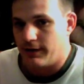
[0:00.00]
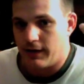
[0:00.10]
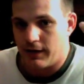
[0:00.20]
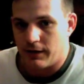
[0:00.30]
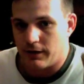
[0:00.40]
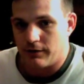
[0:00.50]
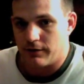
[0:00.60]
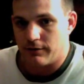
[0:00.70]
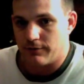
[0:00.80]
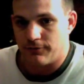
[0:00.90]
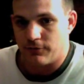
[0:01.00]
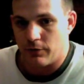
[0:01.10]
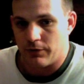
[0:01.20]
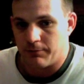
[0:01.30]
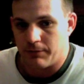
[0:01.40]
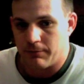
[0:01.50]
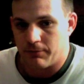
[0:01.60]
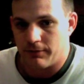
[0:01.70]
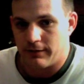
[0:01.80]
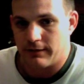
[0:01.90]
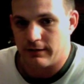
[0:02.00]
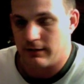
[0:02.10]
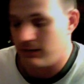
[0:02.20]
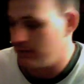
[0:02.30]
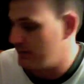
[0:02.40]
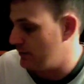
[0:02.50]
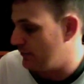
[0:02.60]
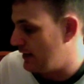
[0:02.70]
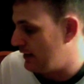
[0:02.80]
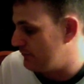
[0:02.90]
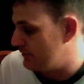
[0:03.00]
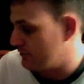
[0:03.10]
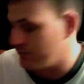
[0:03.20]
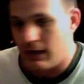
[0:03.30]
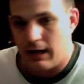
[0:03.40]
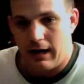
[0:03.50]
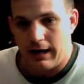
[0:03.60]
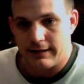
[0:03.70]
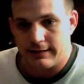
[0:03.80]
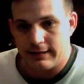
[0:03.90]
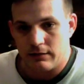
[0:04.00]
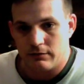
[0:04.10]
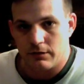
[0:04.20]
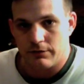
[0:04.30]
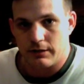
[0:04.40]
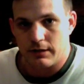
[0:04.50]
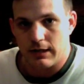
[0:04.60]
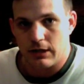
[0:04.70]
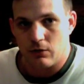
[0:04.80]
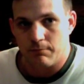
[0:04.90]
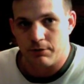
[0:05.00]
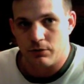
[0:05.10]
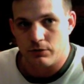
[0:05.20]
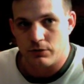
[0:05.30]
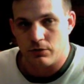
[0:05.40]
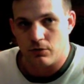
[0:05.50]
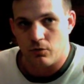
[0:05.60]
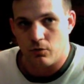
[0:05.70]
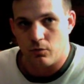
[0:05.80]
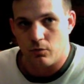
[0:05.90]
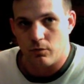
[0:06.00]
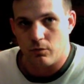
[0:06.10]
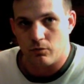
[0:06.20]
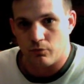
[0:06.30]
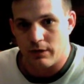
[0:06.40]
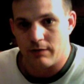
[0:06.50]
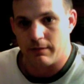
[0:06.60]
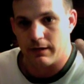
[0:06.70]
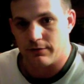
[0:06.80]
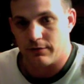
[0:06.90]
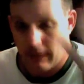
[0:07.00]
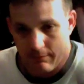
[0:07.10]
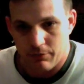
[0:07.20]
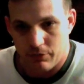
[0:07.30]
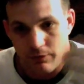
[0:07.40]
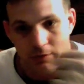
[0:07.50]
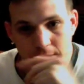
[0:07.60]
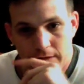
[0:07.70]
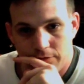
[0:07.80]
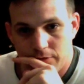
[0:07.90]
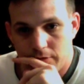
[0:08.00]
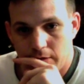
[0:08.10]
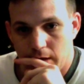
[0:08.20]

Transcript: and a few other people that, you know, have this. I downloaded Ubuntu Remix, Netbook Remix,